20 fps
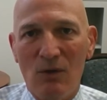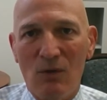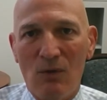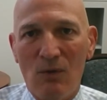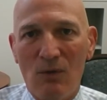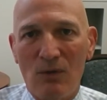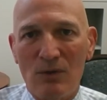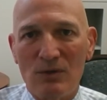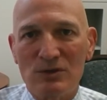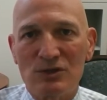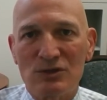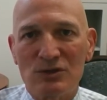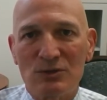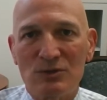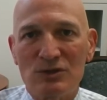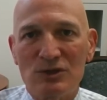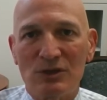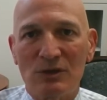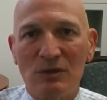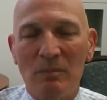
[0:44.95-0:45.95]
or
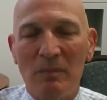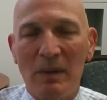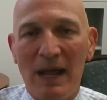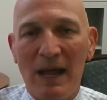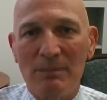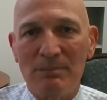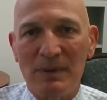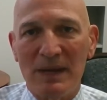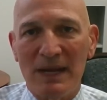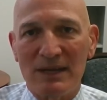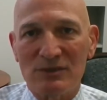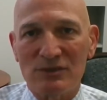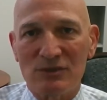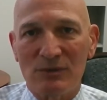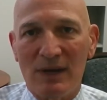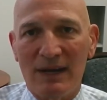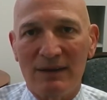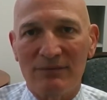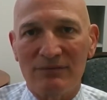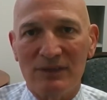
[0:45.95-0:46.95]
surgical bypass
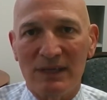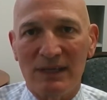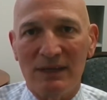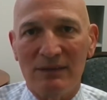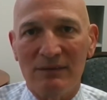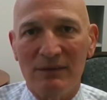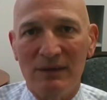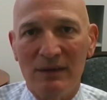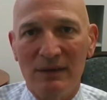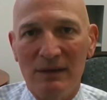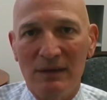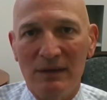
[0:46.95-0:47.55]
grafting. And